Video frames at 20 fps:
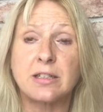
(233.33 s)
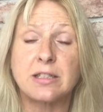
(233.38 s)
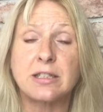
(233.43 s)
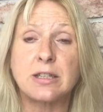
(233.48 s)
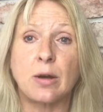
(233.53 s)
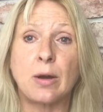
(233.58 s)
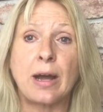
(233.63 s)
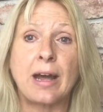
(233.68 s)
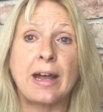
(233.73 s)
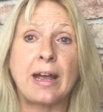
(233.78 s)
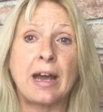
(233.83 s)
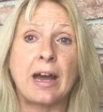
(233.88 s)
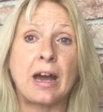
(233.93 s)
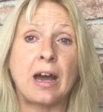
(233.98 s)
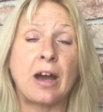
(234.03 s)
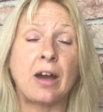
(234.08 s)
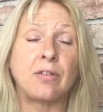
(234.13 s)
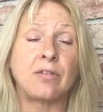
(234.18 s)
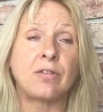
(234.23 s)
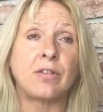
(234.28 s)
So I
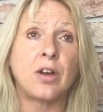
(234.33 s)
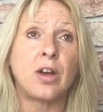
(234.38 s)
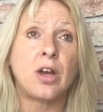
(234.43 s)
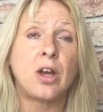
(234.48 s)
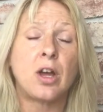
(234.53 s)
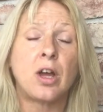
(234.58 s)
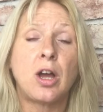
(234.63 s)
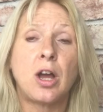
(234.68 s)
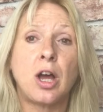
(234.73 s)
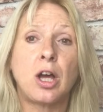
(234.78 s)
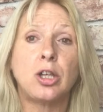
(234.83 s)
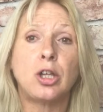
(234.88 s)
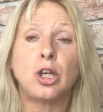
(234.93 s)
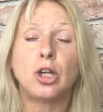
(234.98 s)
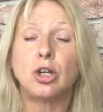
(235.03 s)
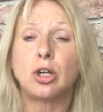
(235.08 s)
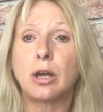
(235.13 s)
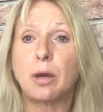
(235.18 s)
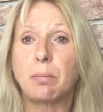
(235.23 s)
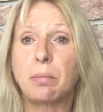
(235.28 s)
have a
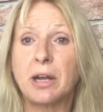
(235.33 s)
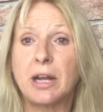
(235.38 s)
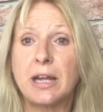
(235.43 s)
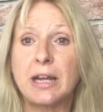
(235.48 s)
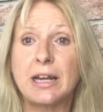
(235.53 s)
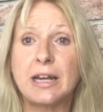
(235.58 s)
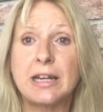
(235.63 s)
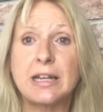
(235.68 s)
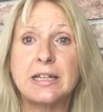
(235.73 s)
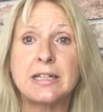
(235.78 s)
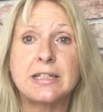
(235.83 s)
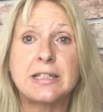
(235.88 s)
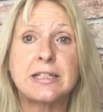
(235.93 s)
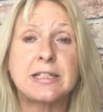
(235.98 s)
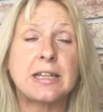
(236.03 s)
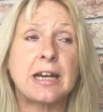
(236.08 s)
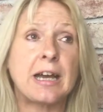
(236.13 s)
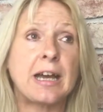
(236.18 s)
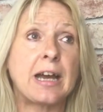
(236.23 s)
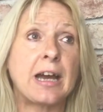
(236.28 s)
yoga
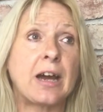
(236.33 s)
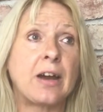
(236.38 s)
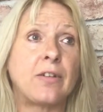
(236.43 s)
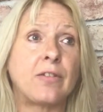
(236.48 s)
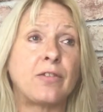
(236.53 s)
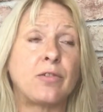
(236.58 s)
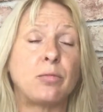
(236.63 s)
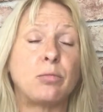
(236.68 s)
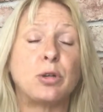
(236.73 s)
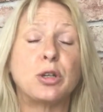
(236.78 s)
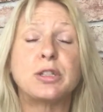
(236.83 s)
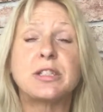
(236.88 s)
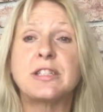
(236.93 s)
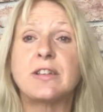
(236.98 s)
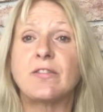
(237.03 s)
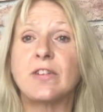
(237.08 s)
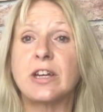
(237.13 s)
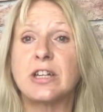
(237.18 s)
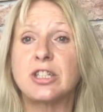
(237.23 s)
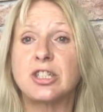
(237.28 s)
playlist, I have a
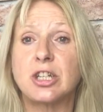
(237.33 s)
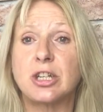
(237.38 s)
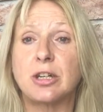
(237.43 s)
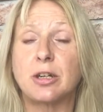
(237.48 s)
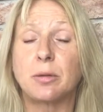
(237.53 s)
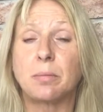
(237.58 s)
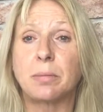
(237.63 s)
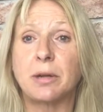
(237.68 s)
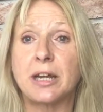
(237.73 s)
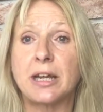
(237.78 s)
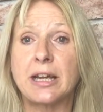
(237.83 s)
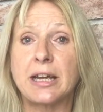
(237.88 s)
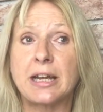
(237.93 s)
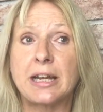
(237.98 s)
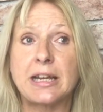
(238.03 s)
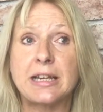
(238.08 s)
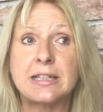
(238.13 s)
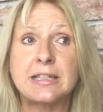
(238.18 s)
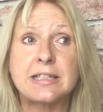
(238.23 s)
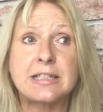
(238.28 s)
motivational
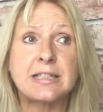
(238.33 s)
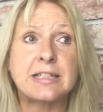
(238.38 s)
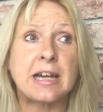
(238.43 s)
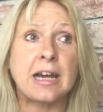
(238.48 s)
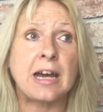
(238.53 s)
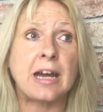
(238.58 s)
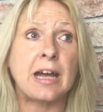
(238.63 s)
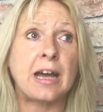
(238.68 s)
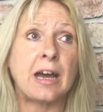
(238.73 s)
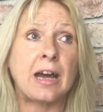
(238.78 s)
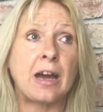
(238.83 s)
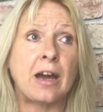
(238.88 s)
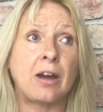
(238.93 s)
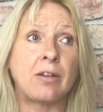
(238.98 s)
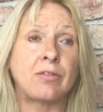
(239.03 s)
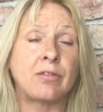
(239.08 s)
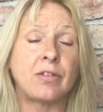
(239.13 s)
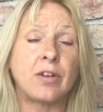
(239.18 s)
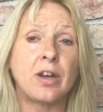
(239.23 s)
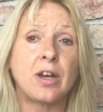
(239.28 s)
playlist, I
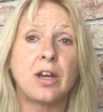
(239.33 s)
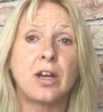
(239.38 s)
have